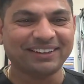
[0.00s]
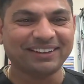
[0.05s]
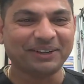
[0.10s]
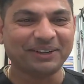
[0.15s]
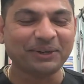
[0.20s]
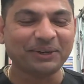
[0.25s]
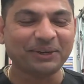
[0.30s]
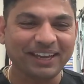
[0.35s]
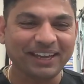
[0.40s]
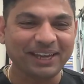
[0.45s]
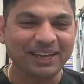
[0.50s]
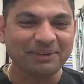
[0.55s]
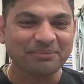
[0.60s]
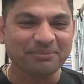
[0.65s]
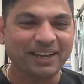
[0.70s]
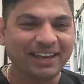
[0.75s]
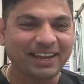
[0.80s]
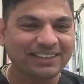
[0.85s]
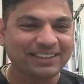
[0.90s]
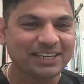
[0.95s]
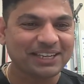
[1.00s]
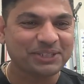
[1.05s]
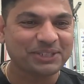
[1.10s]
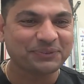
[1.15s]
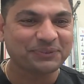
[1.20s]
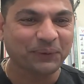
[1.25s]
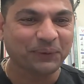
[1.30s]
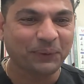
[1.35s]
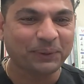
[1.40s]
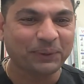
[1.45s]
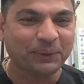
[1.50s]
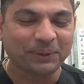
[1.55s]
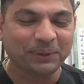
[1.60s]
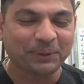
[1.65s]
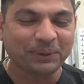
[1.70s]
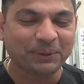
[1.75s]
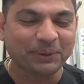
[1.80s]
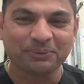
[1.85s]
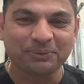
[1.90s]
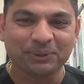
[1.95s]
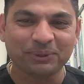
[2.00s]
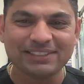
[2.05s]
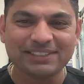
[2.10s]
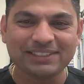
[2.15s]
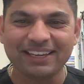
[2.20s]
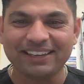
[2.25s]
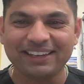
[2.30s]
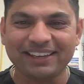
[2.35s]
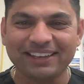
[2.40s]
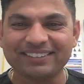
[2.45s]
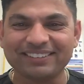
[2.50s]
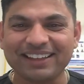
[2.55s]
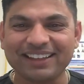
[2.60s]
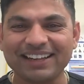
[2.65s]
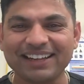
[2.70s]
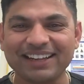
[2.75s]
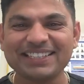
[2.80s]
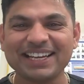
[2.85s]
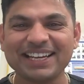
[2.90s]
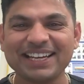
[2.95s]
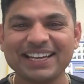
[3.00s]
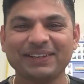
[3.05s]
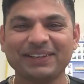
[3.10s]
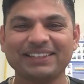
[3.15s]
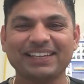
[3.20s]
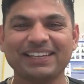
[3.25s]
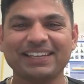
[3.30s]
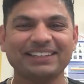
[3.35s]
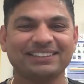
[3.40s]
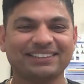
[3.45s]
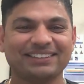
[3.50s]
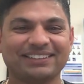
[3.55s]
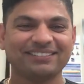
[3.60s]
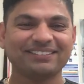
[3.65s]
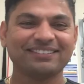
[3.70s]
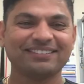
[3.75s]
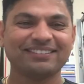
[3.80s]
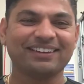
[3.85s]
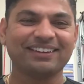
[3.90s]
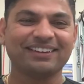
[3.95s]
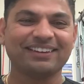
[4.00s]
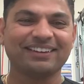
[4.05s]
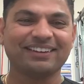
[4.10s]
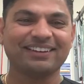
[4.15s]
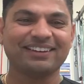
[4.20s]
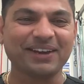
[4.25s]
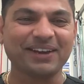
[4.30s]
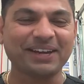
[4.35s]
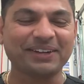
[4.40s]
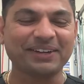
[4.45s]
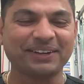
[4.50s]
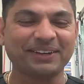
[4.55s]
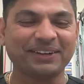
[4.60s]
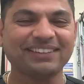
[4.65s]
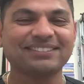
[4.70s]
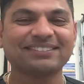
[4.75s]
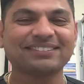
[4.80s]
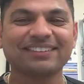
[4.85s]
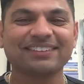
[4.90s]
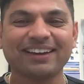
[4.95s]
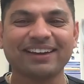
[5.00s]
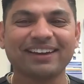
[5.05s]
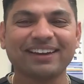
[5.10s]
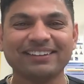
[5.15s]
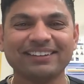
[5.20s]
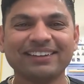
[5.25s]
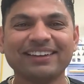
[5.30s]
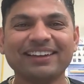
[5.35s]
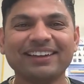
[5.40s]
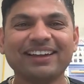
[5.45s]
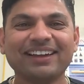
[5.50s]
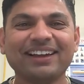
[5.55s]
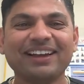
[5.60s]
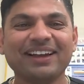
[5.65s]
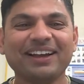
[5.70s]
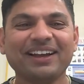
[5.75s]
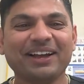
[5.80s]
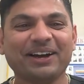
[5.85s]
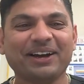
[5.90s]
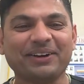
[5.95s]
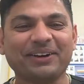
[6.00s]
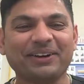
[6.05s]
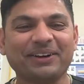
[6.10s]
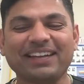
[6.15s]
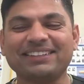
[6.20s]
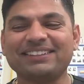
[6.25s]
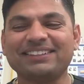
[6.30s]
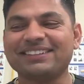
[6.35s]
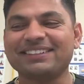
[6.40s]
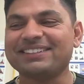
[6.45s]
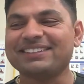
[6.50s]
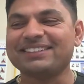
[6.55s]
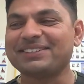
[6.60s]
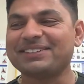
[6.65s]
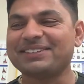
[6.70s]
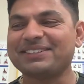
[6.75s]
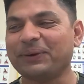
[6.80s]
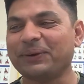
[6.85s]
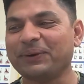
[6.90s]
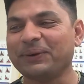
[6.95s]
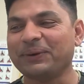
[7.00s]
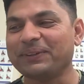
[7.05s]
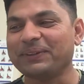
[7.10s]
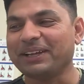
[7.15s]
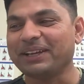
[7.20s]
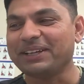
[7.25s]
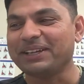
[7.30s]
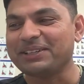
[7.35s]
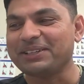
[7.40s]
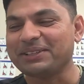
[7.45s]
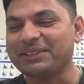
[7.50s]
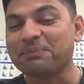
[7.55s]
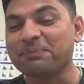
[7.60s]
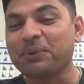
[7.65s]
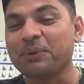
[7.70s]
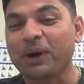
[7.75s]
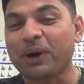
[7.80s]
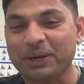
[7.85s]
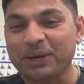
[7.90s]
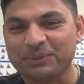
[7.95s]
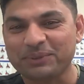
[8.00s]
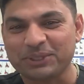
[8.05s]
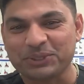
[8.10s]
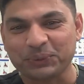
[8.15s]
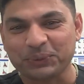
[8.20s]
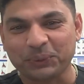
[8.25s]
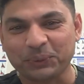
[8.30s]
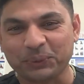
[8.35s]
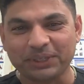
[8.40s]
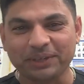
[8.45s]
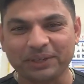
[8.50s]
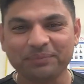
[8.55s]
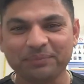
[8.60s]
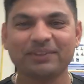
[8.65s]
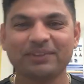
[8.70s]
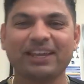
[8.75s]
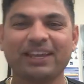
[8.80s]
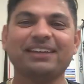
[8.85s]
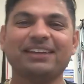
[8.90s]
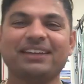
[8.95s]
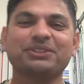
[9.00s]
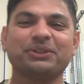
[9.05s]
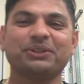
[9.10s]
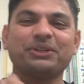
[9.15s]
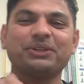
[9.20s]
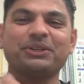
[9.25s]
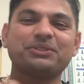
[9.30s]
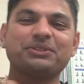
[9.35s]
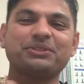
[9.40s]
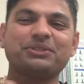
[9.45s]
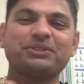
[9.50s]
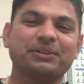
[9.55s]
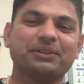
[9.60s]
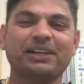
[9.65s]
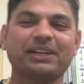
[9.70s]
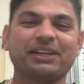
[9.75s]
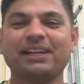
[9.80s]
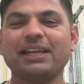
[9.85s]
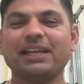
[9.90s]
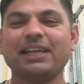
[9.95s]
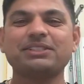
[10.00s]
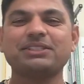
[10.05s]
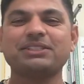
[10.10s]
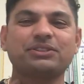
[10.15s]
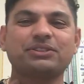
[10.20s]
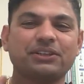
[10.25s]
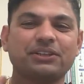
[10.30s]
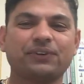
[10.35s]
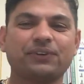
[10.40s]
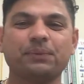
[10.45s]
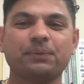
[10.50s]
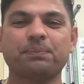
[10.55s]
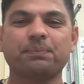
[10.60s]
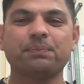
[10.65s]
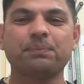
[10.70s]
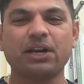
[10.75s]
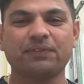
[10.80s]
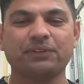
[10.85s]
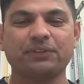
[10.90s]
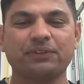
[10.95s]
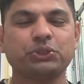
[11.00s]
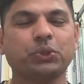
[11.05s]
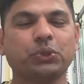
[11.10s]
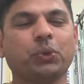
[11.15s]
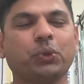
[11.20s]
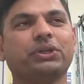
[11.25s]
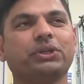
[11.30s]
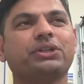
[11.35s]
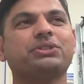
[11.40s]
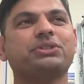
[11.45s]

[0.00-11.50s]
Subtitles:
Okay, my hex says 4. All right, we'll see. I'll tell you at the end. Is it right or not? Okay. All right. So the part of the shoulder. Okay, so there's lots different part of the shoulder.